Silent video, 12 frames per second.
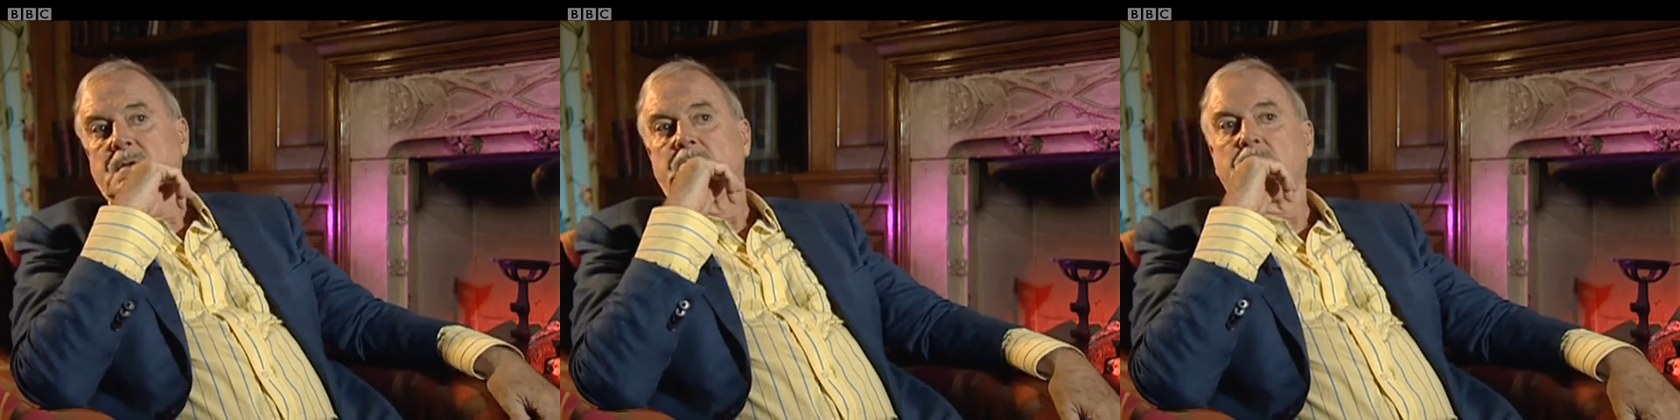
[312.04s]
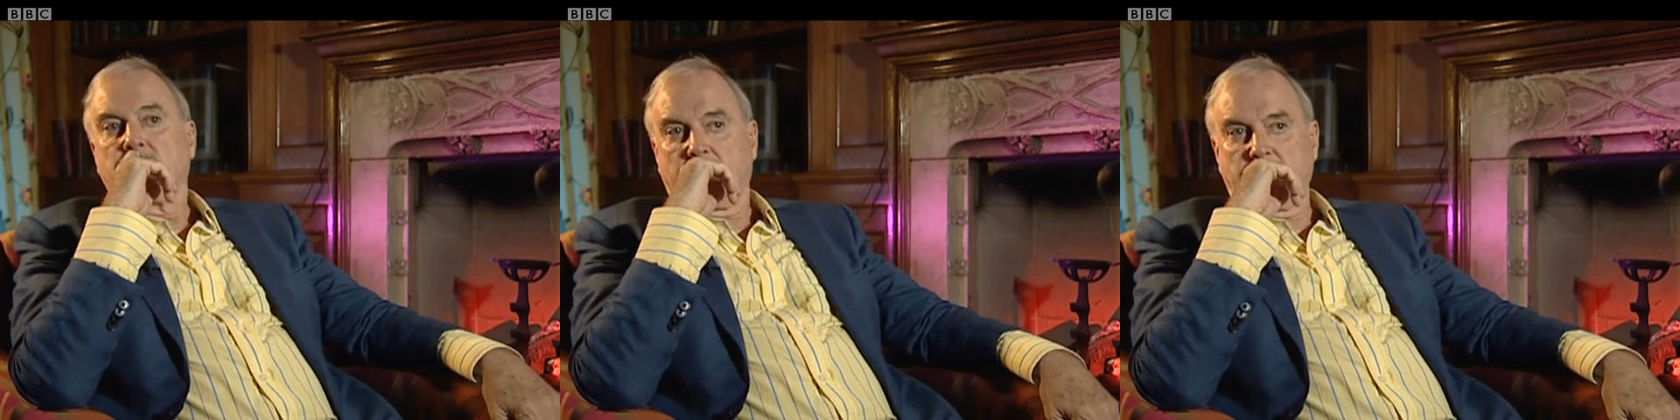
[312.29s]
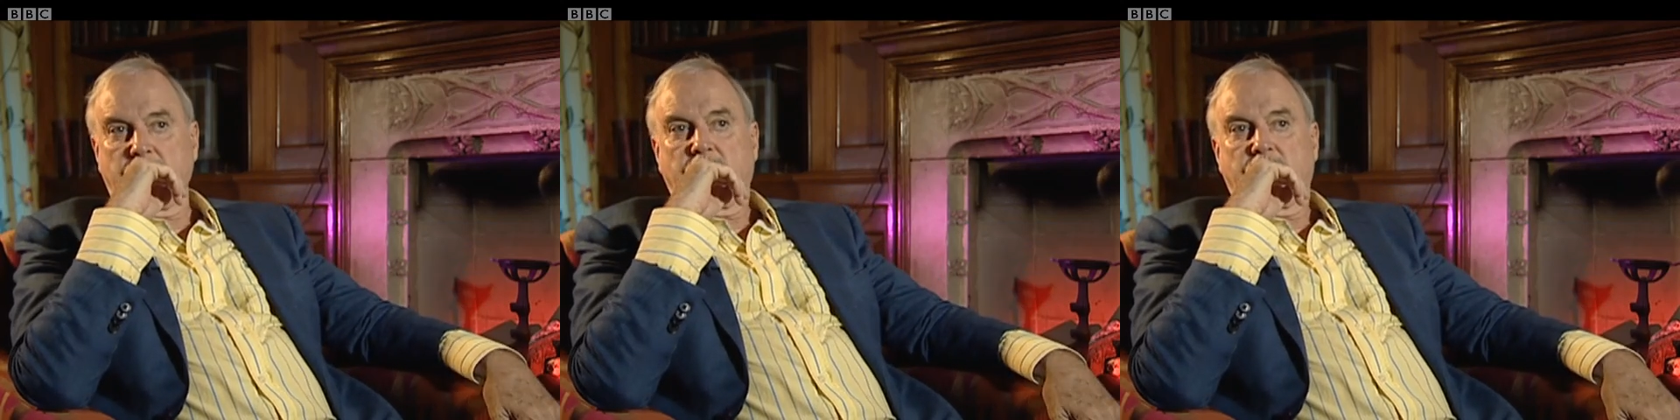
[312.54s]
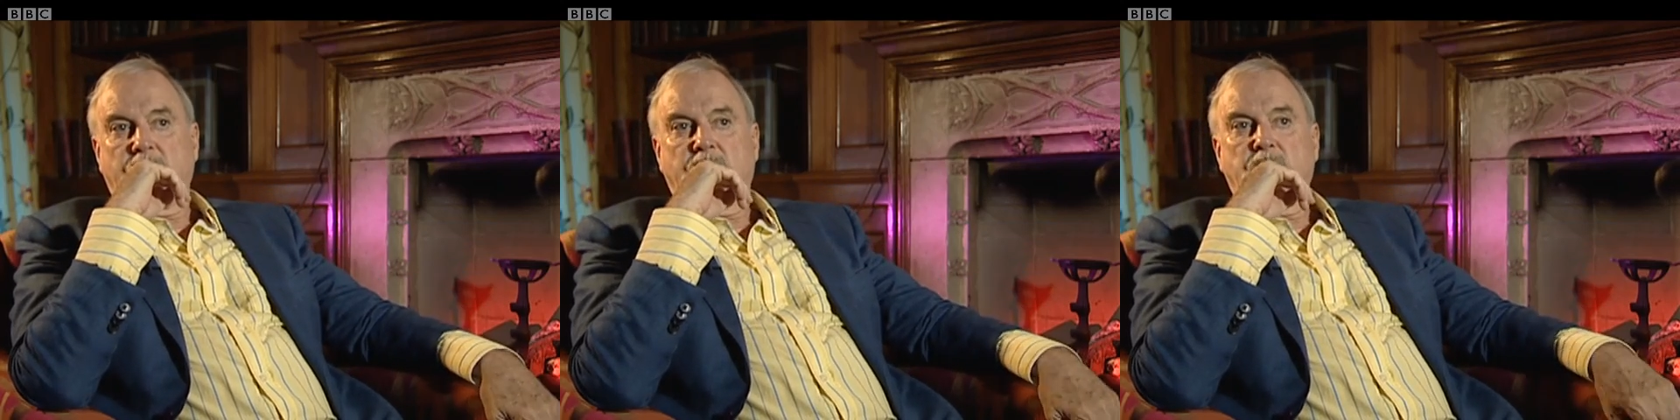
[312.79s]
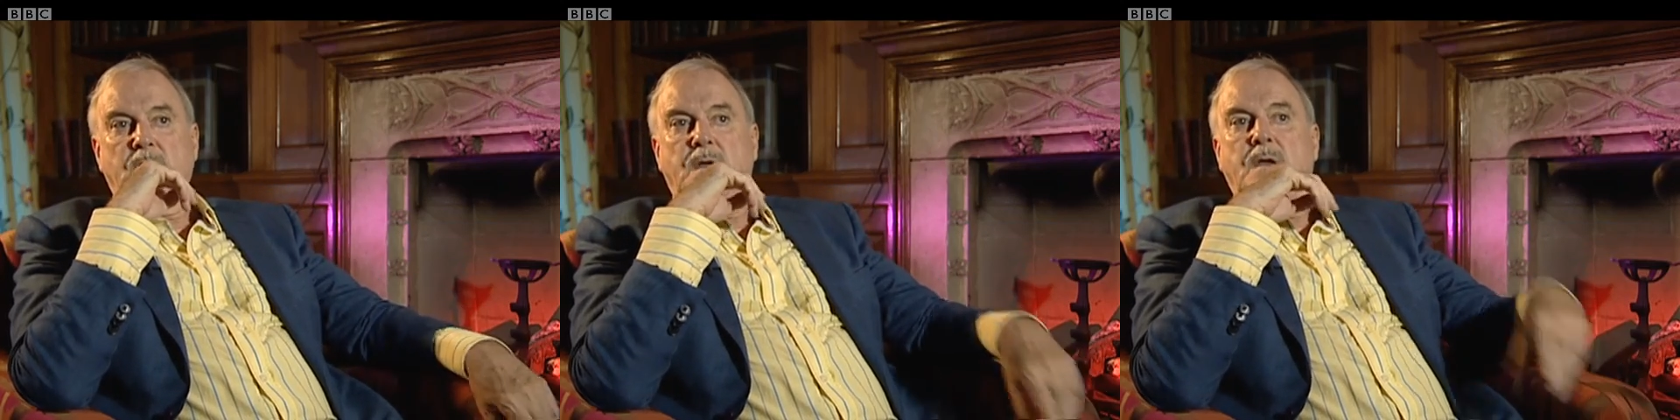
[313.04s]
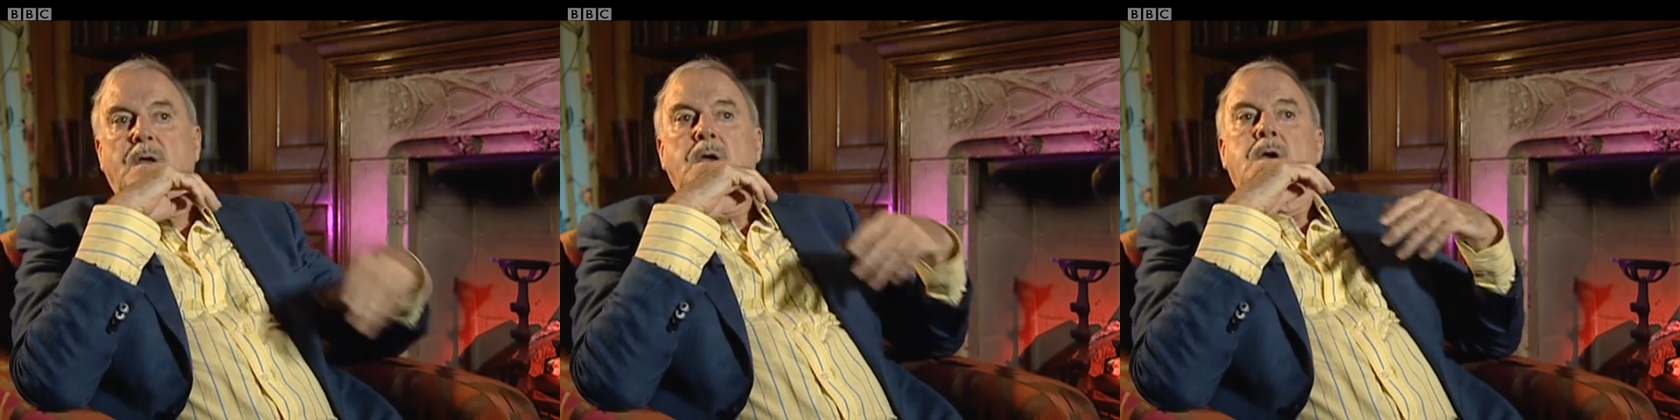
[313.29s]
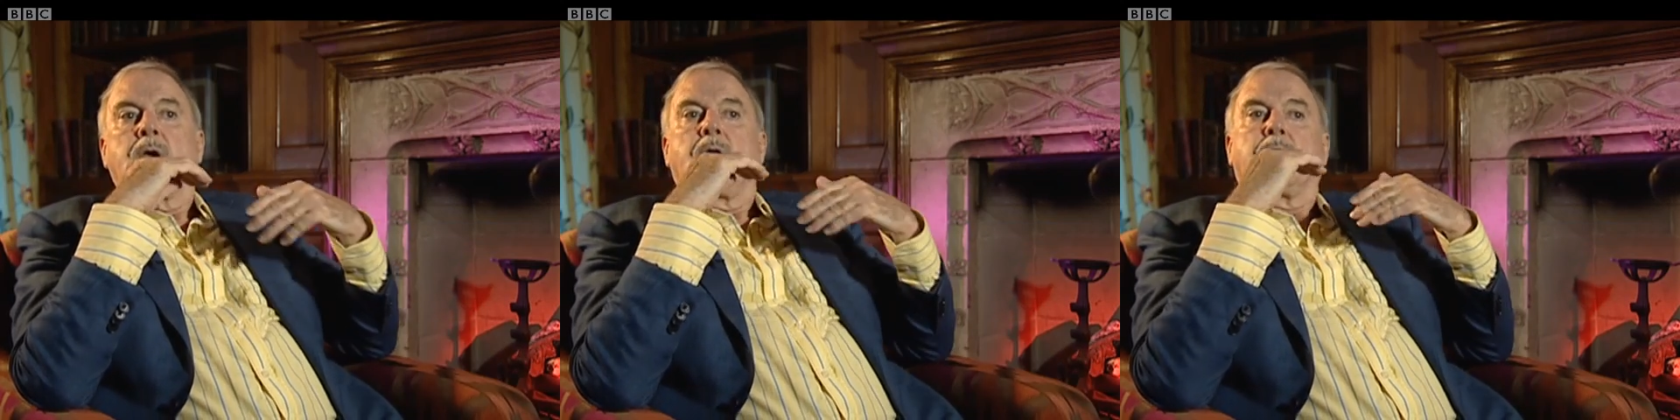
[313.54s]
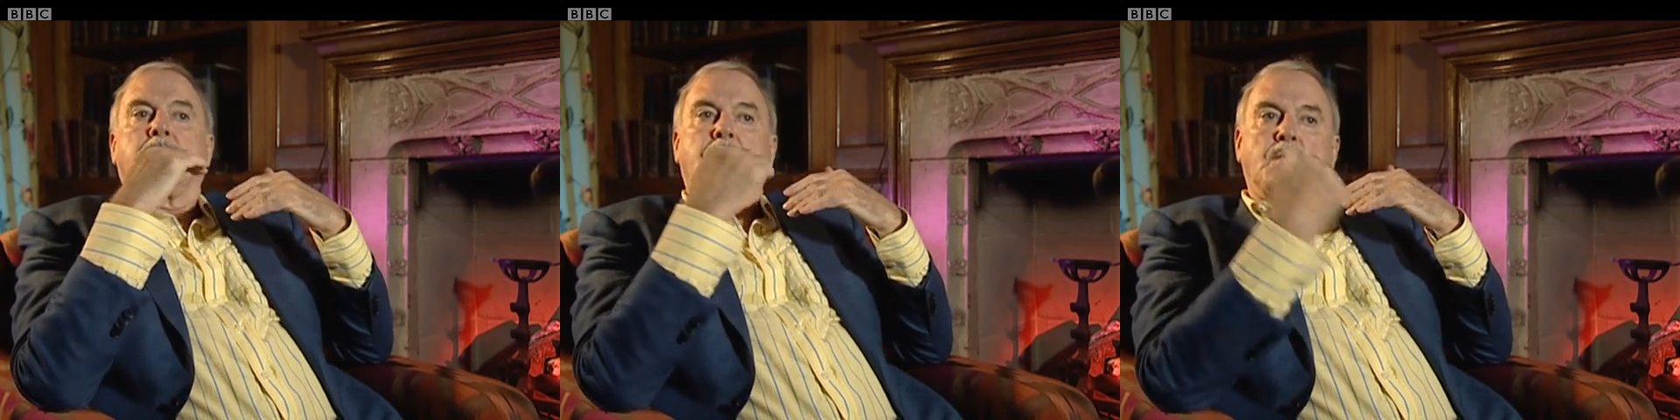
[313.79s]
the audience is making.
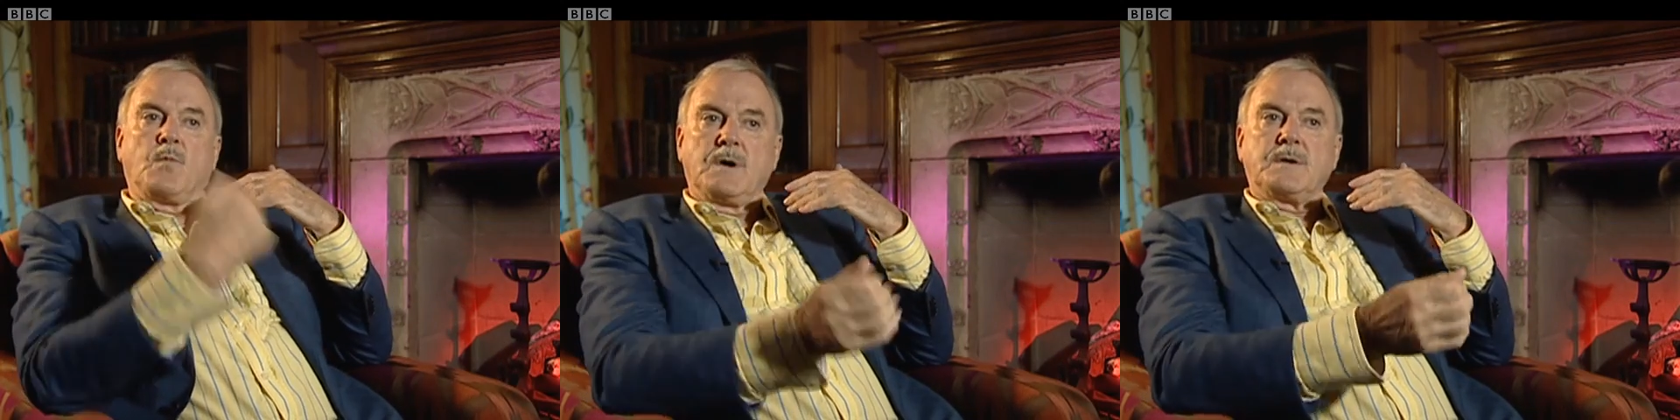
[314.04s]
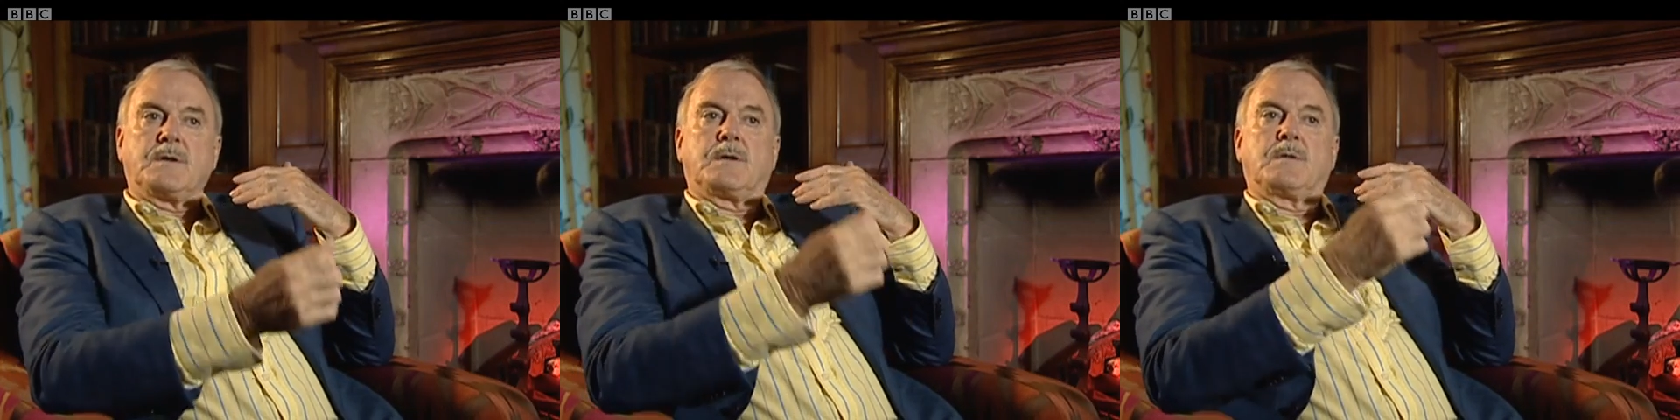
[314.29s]
And I want